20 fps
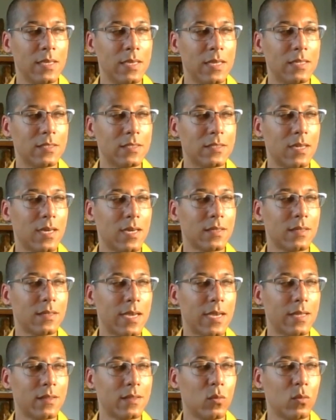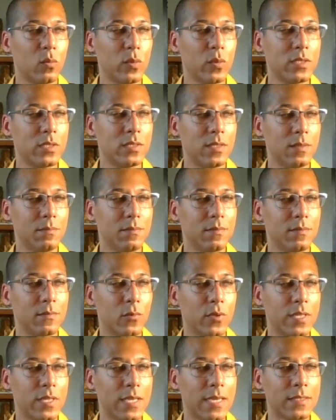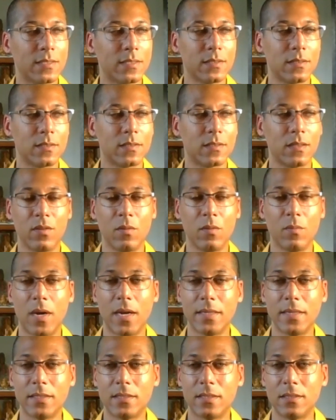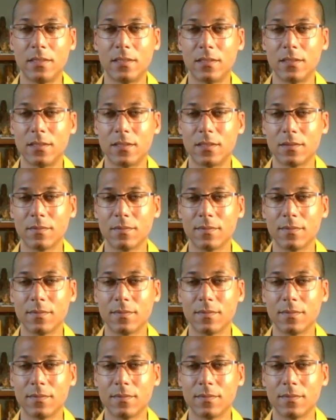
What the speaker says: It is not that the wisdom or the essence of the mind ceases.